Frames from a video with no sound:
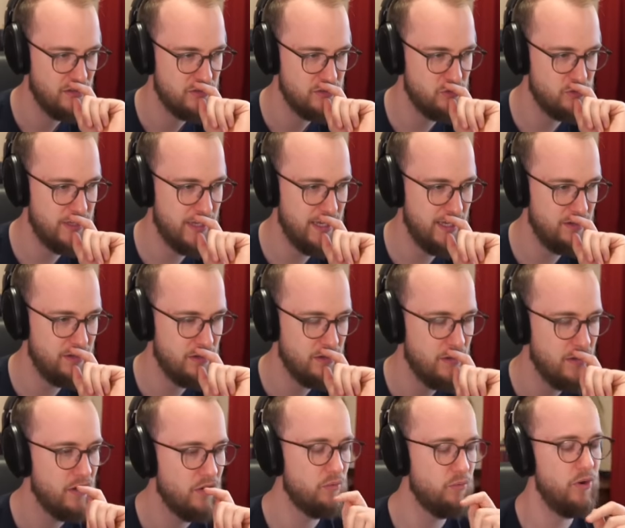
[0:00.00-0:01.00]
You
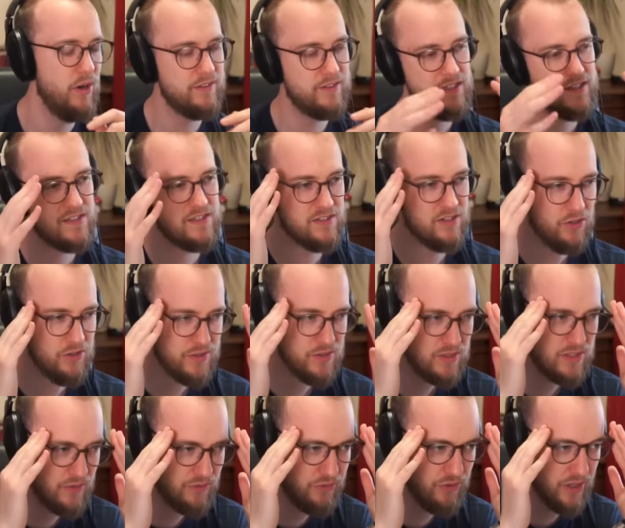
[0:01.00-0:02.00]
gain... what? This is
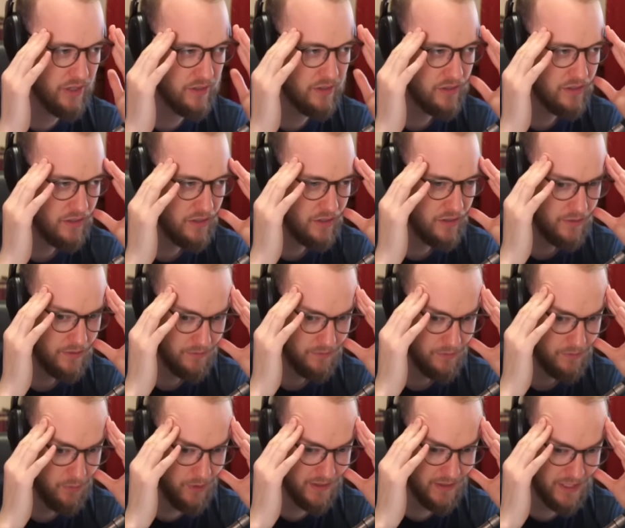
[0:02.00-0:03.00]
also different.
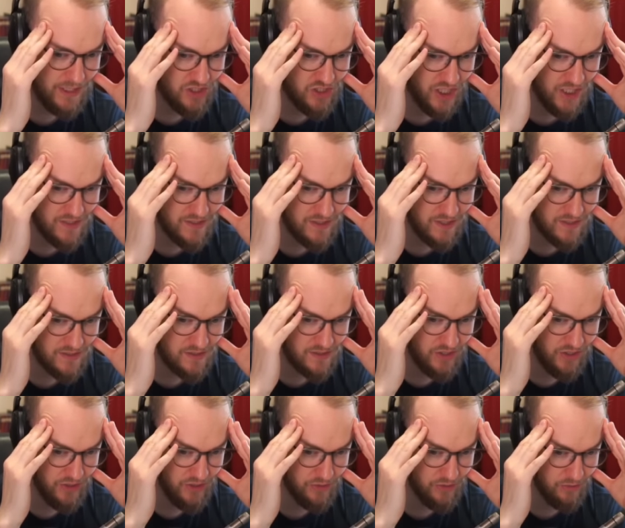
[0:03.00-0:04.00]
Wait, they changed this
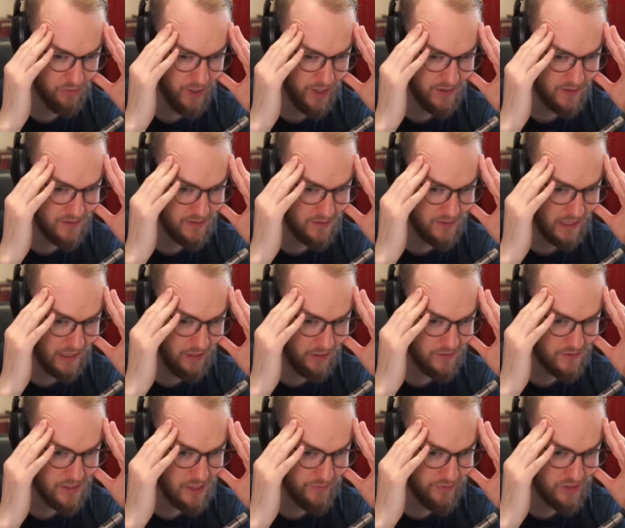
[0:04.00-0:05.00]
too. Wait, a
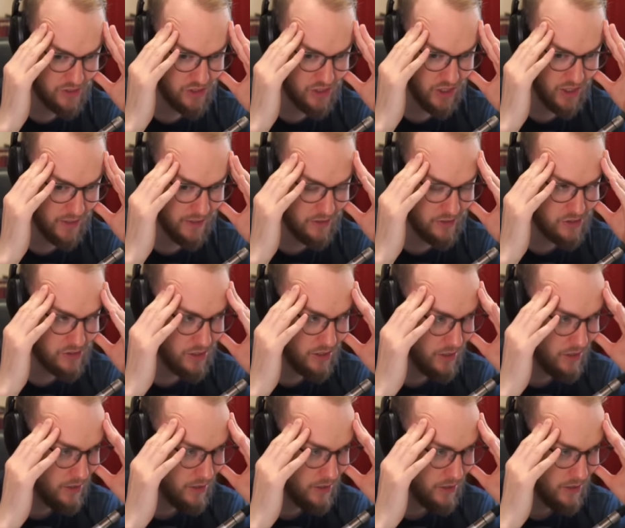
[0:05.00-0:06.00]
lot of stuff is changed.
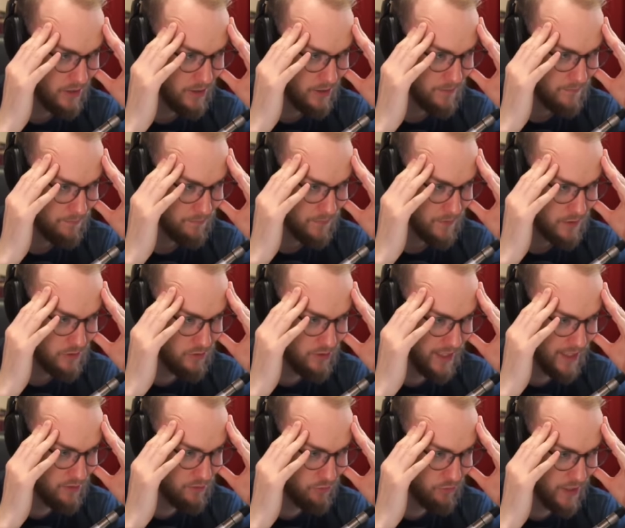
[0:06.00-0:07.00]
You
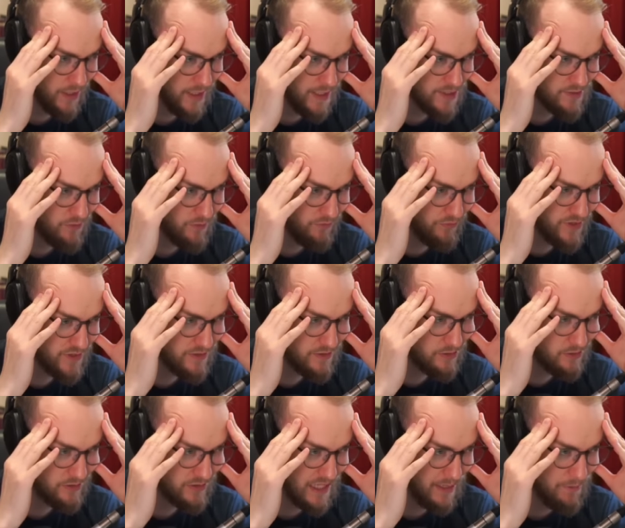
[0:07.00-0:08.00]
gain rage from
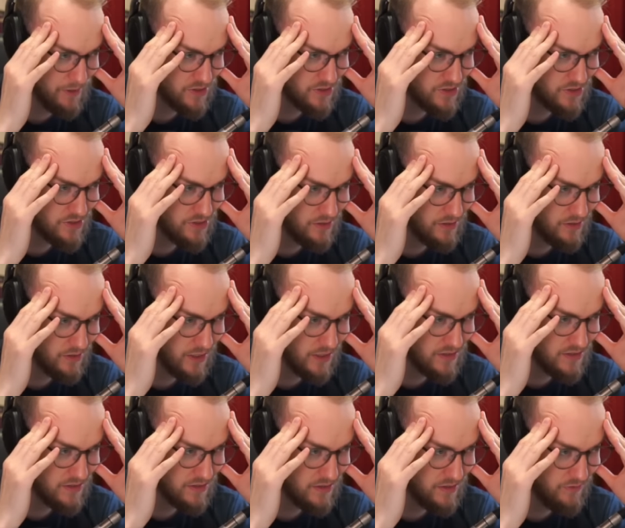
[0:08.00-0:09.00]
physical damage
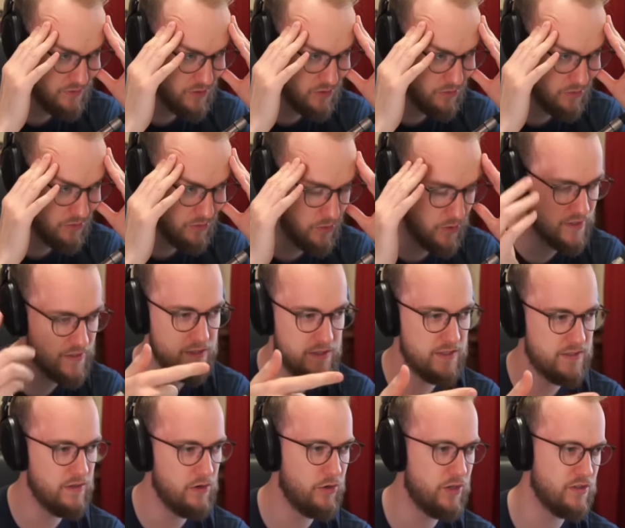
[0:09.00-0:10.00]
as if you're... okay, so
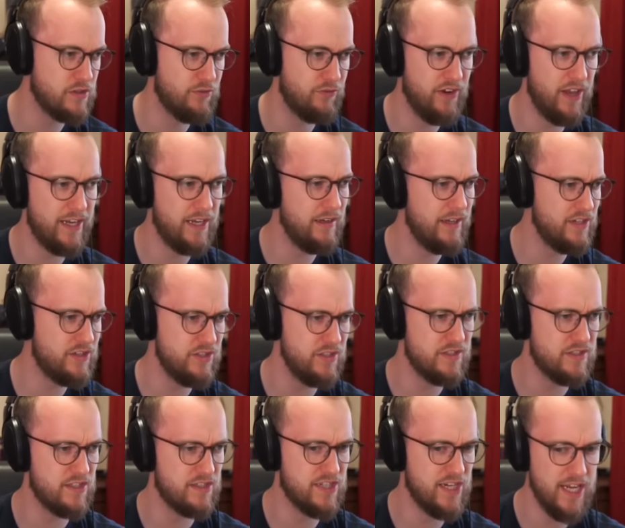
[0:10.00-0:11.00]
this is... okay, so
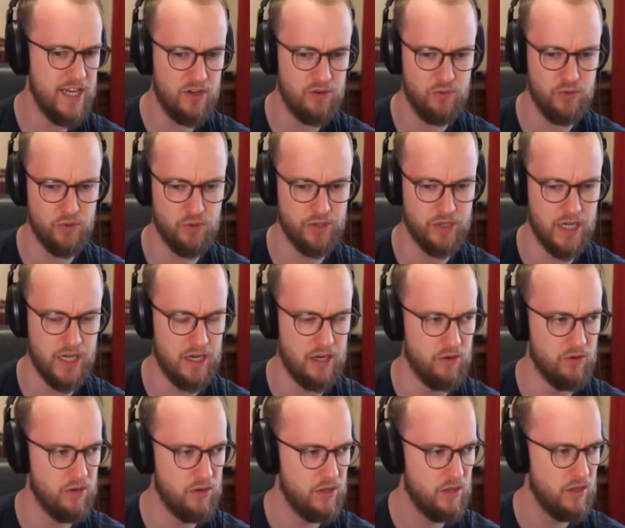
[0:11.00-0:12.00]
Flagellation is a tank rune
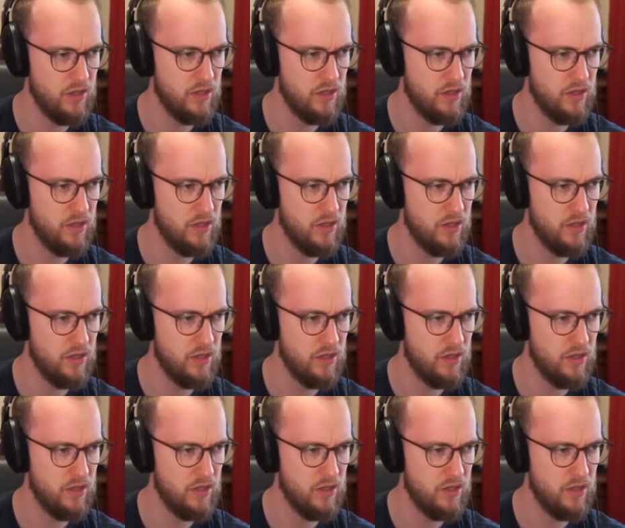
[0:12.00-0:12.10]
now.